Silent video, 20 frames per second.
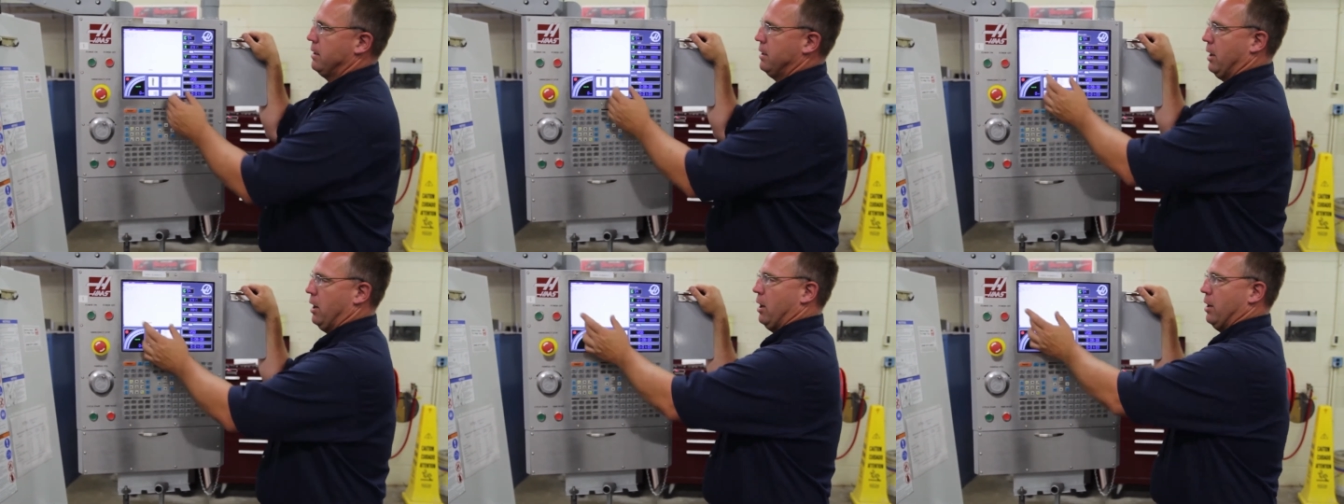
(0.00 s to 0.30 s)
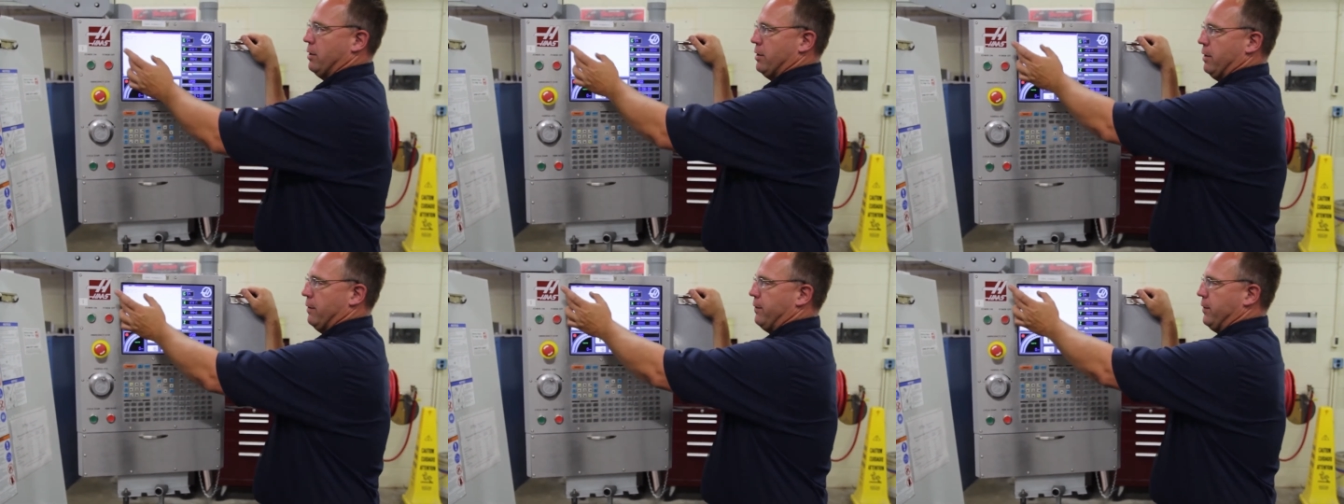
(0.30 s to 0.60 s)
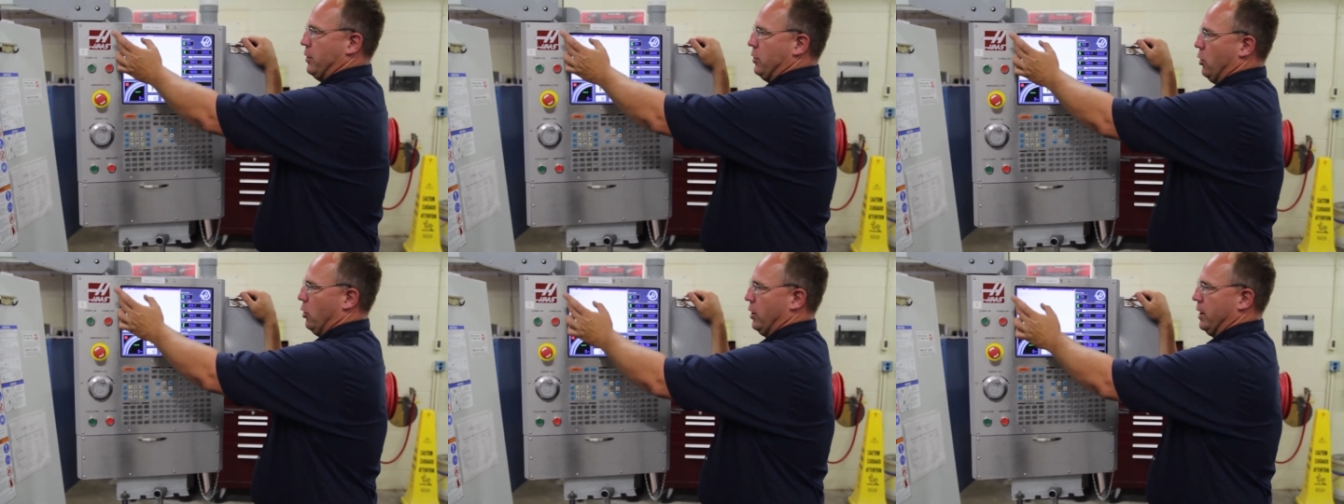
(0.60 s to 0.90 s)
now if
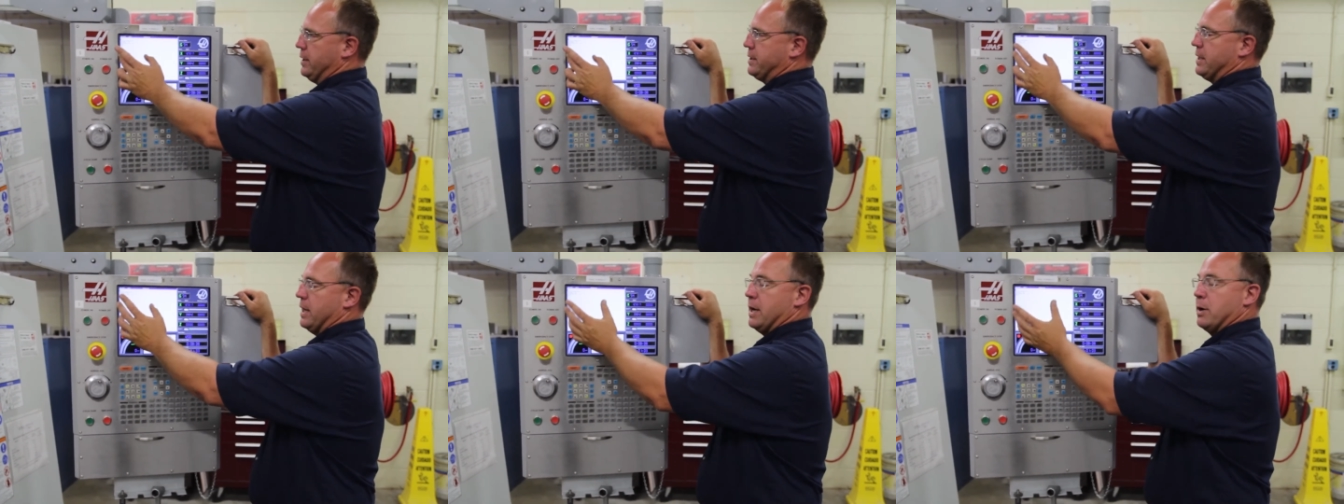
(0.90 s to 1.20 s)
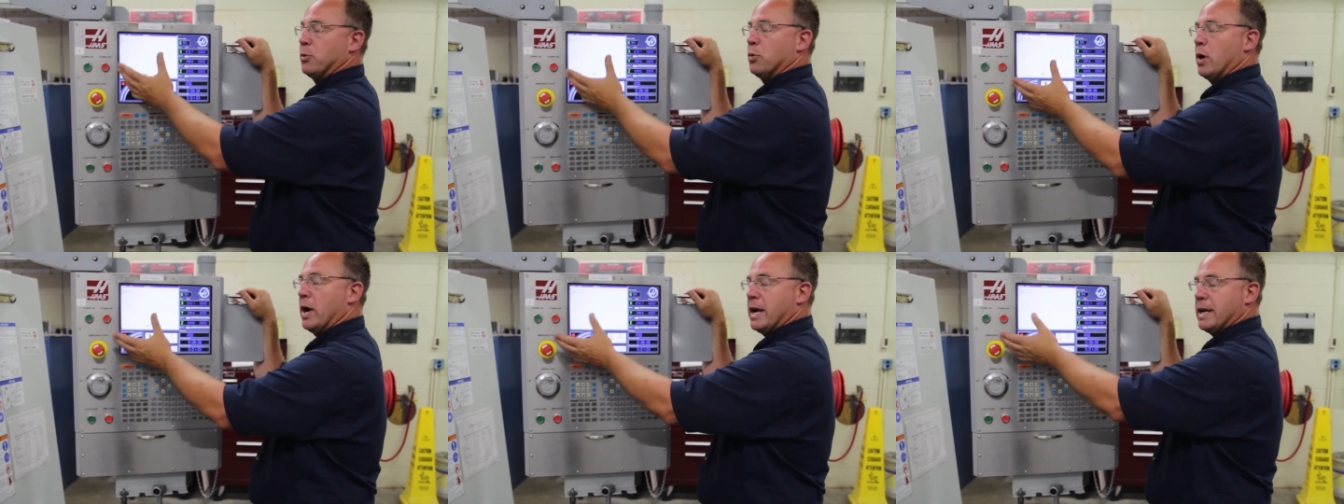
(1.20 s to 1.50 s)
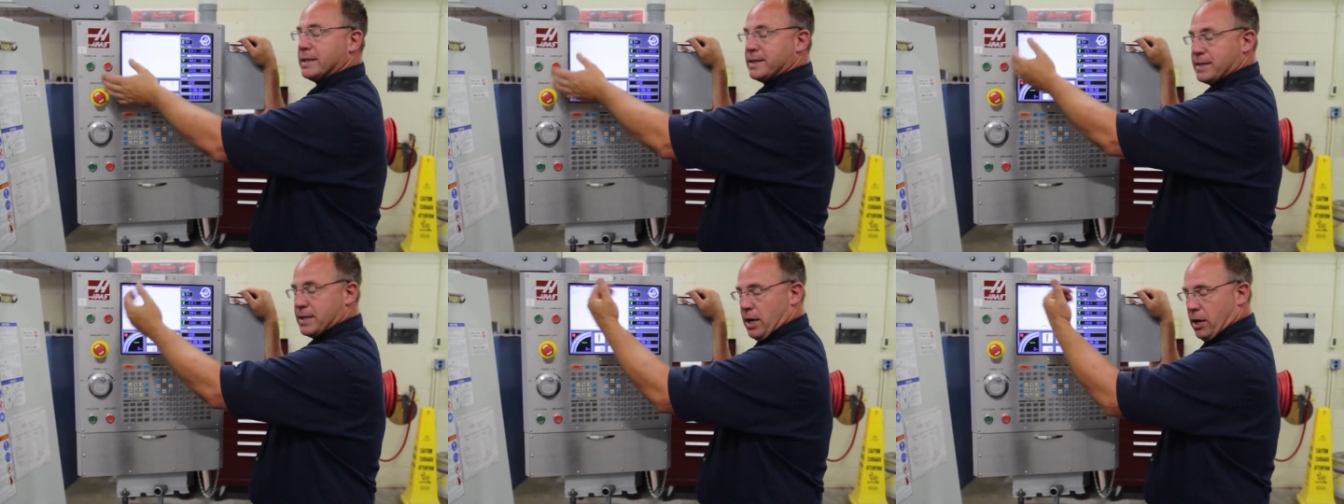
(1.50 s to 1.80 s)
you notice, it
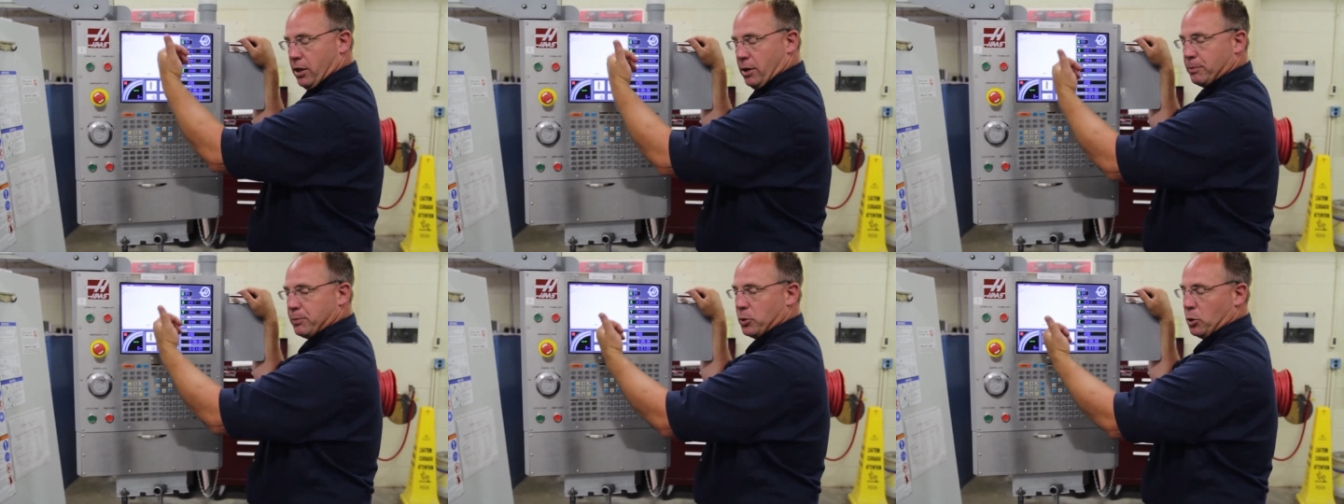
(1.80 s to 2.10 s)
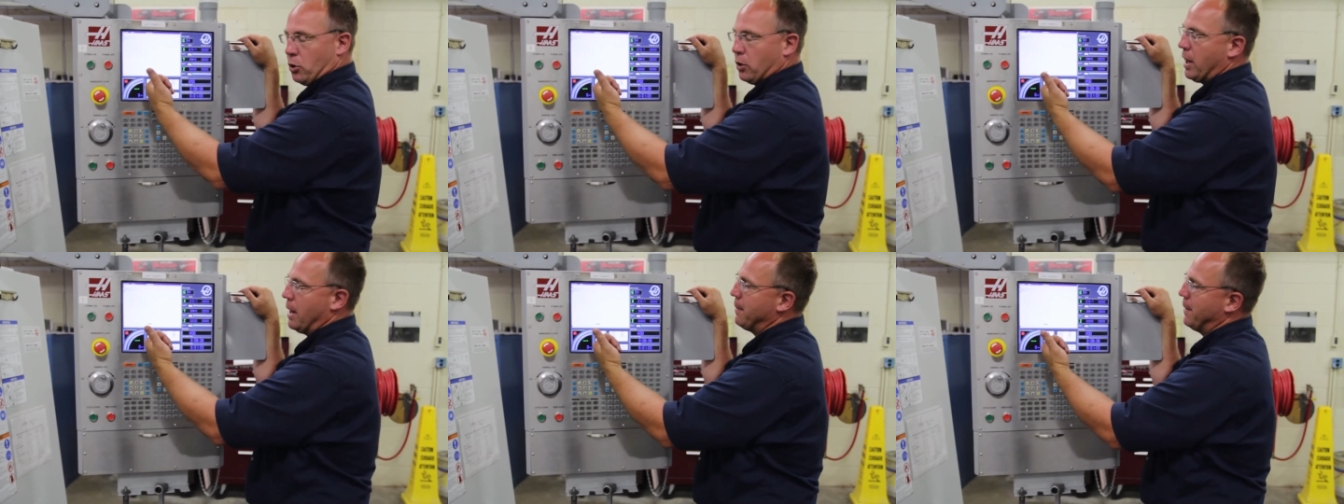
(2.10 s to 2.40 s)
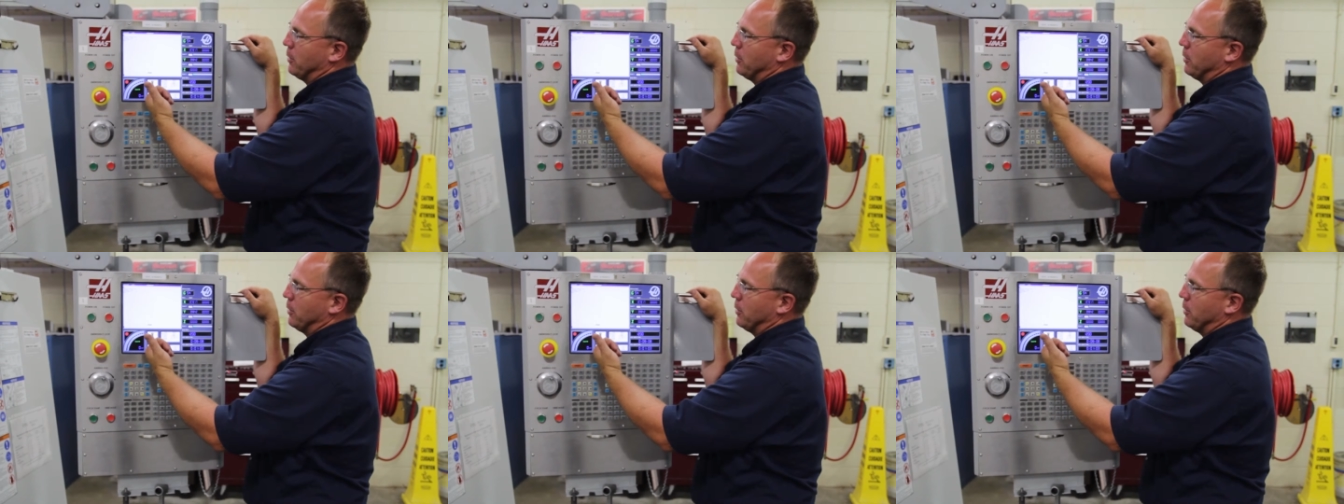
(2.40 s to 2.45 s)
erased the other program